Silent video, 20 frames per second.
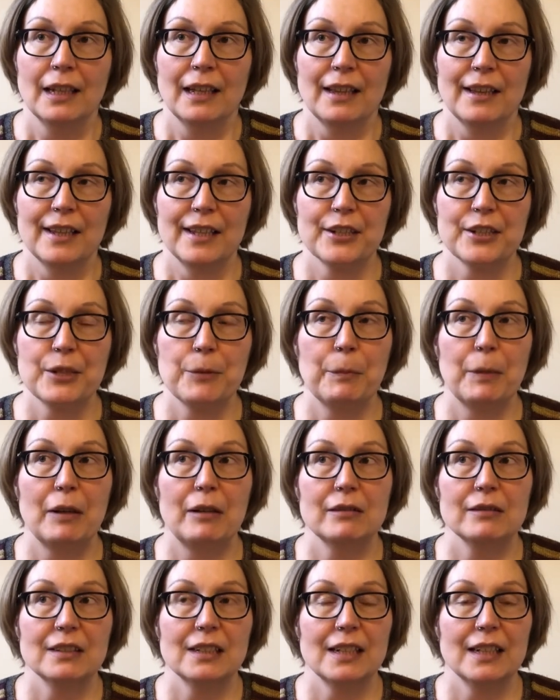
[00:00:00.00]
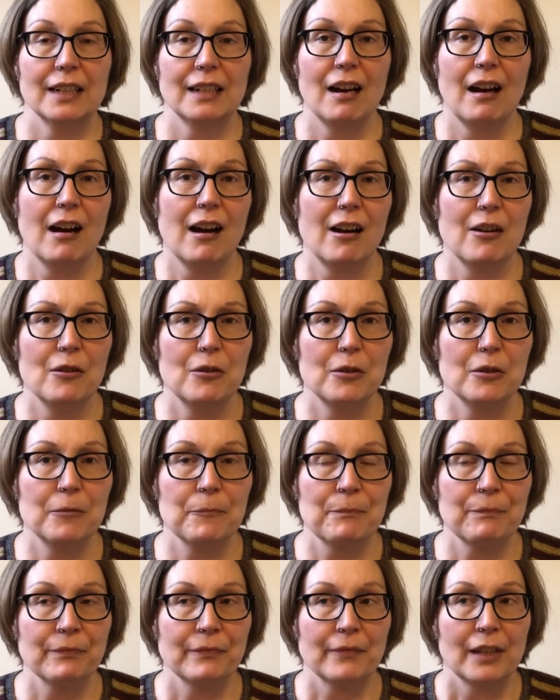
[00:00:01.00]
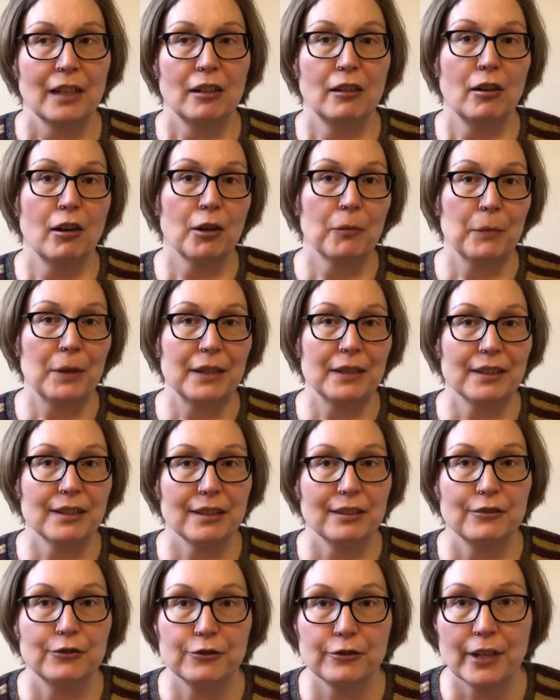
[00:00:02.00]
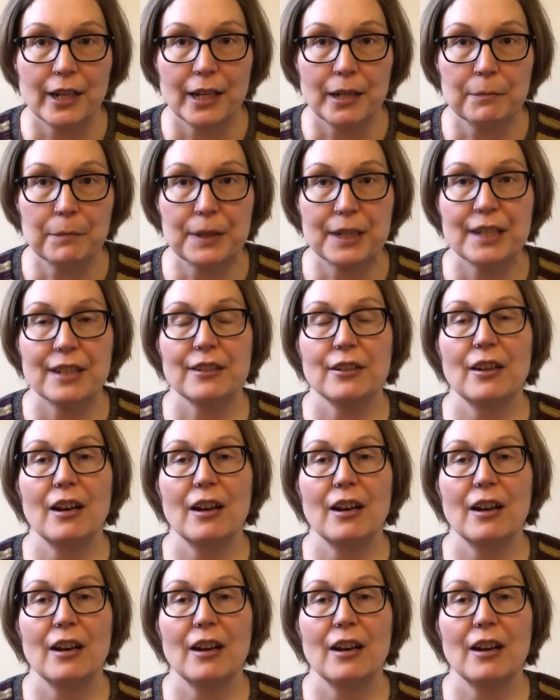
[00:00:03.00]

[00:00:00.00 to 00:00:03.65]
things about like how garment drapes,